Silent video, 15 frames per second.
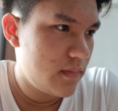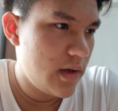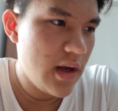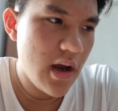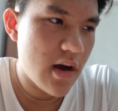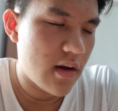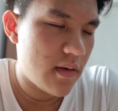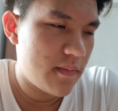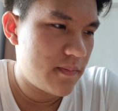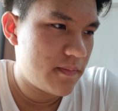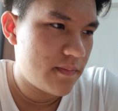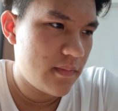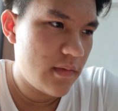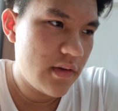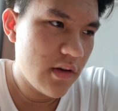yeah,
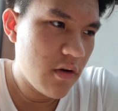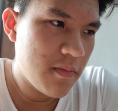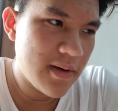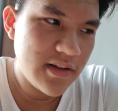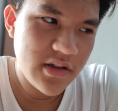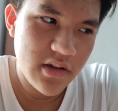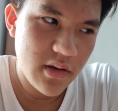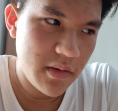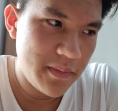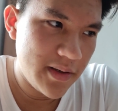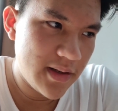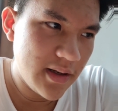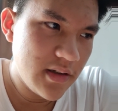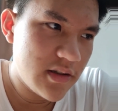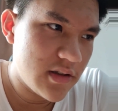so much
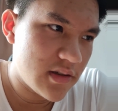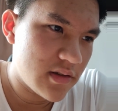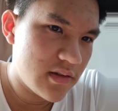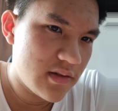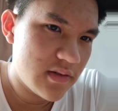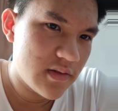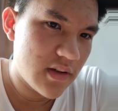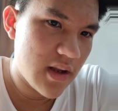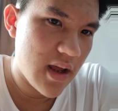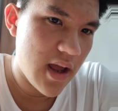limitations,